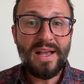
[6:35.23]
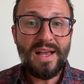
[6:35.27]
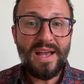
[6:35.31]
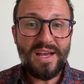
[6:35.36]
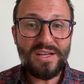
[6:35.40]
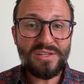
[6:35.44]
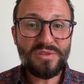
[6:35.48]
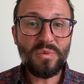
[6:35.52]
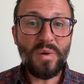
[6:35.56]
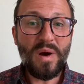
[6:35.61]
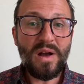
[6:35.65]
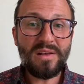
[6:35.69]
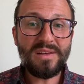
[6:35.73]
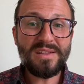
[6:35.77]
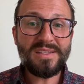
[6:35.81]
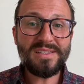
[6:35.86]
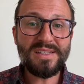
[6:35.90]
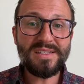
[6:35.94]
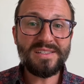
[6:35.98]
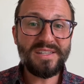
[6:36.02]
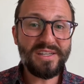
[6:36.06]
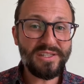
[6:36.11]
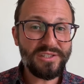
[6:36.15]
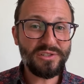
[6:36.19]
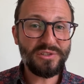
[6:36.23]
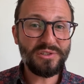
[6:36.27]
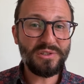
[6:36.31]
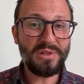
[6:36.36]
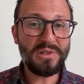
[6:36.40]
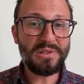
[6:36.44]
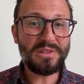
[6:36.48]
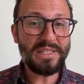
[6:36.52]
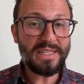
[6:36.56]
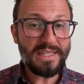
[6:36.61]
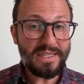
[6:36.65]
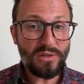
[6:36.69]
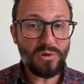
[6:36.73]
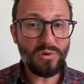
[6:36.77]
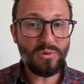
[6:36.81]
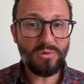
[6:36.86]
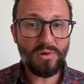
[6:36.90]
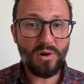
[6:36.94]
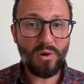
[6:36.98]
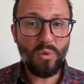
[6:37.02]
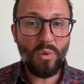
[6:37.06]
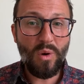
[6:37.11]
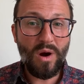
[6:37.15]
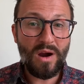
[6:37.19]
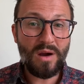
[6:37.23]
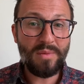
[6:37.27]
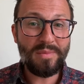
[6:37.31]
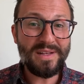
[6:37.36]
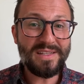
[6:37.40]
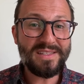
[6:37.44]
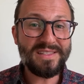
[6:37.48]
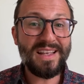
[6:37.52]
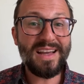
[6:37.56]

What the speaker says: as well as additional legal requirements